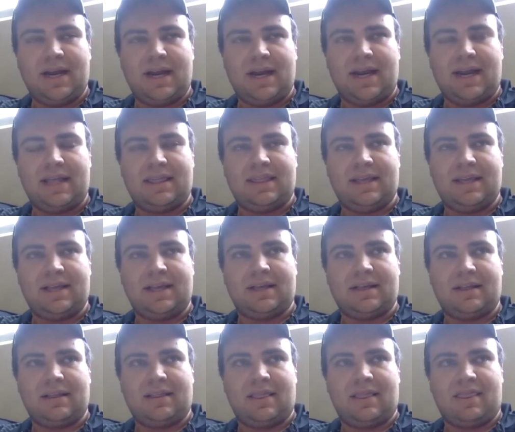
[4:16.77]
And I think
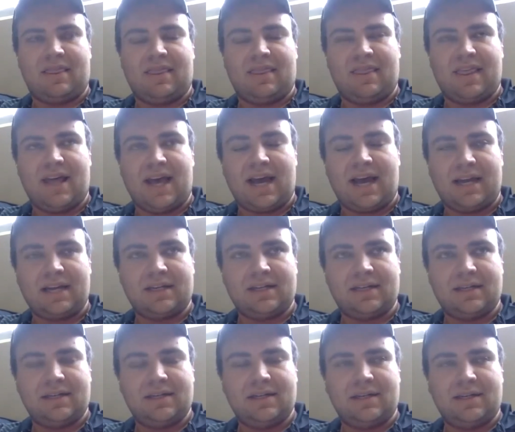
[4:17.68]
that
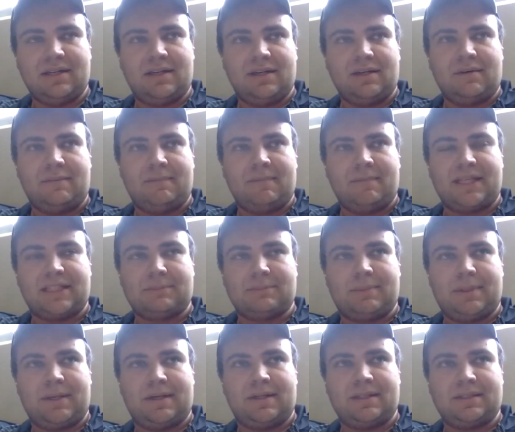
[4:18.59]

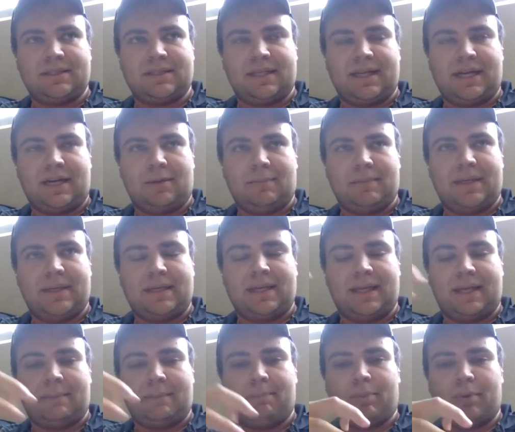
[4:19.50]
experience like helped me
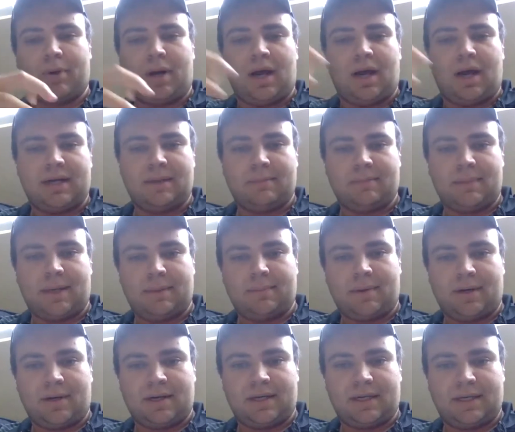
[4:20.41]
like broaden my
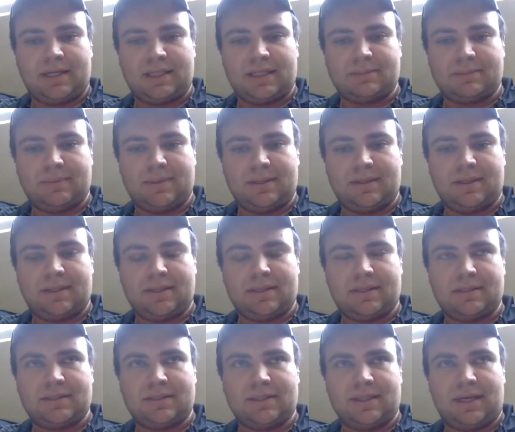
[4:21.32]
marketing
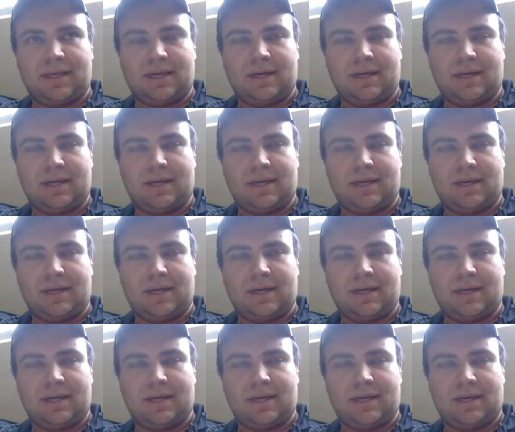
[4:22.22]
experience.